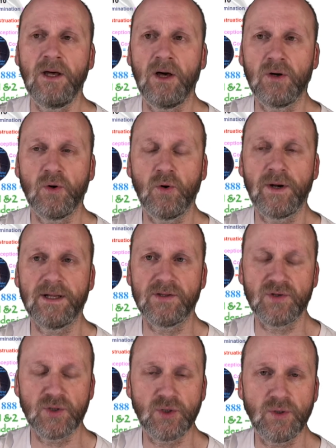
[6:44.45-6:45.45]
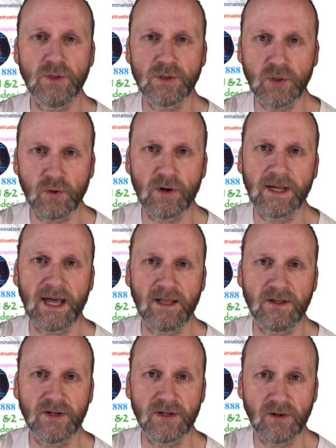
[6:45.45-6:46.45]
according to
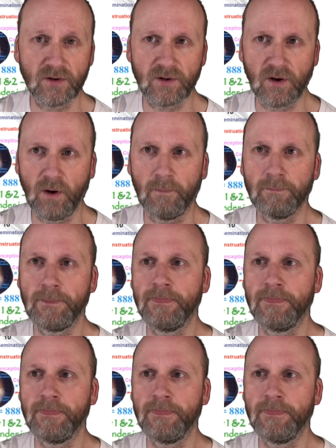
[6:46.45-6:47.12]
TorahCalendar.com.